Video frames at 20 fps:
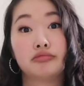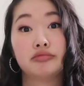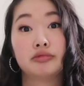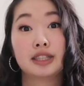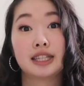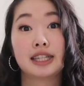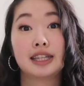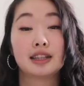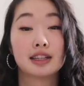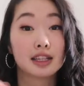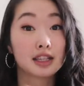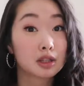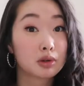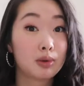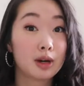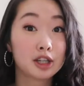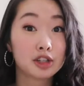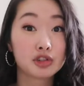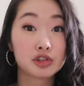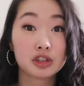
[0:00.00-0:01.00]
see this
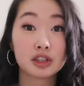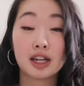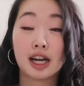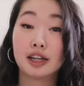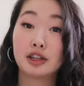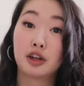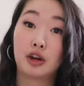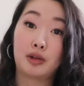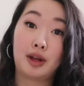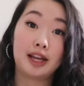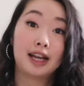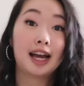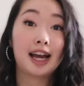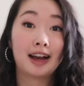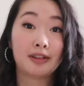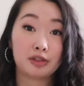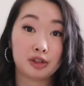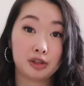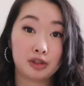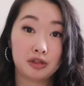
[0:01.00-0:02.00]
question, I know like I
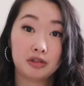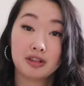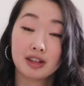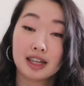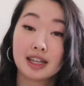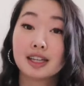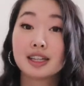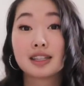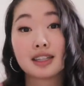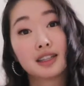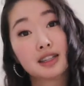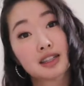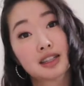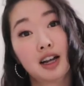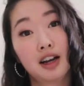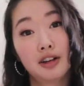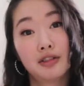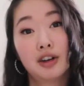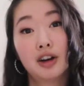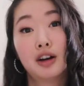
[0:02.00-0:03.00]
have to do this and
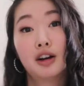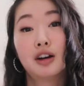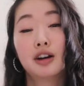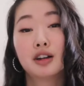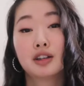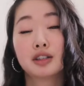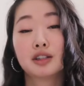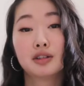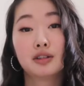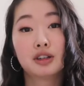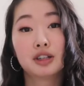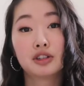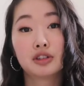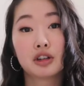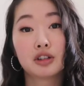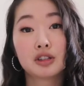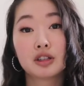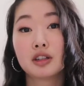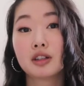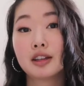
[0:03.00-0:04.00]
stuff. So it
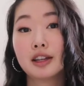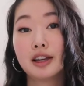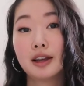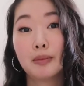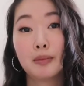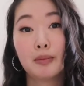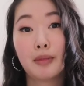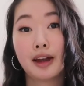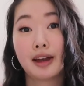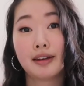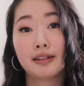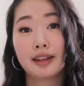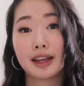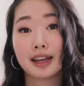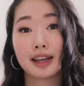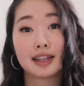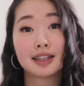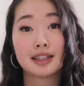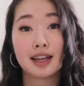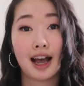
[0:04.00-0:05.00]
also keep my like
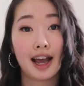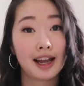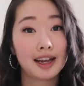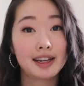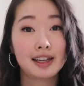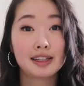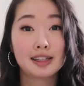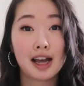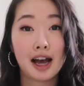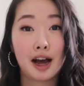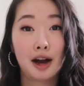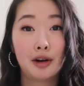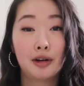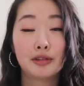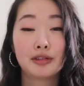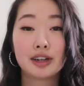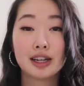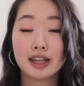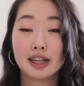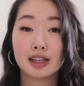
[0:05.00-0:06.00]
anxiety
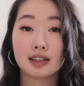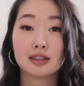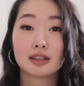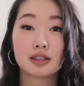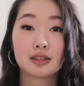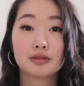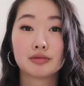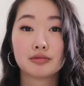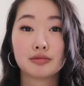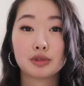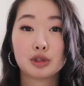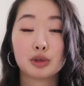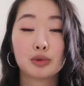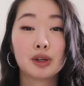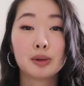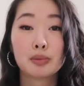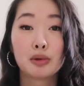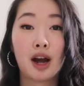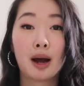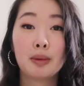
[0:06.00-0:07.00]
down, and
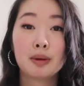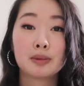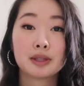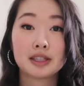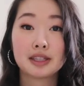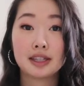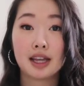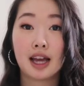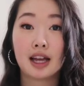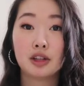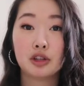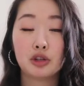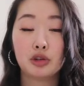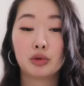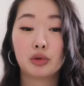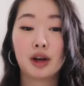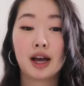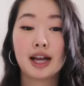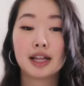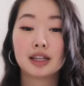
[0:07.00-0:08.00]
doing problems again,
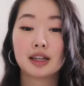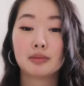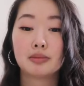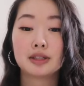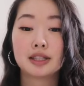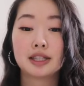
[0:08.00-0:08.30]
you'll end up